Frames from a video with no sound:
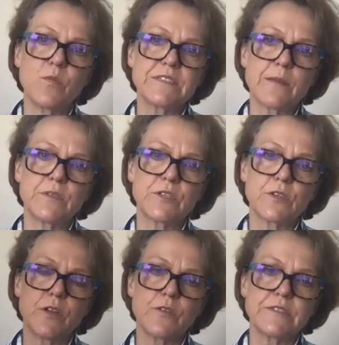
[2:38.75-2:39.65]
was able to
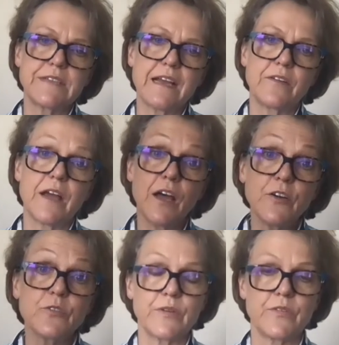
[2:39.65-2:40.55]
close down
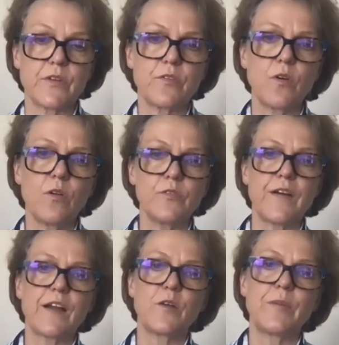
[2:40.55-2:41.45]
hundreds of
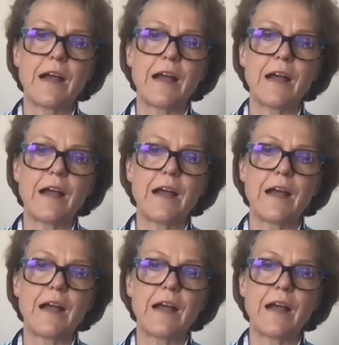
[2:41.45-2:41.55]
coal-fired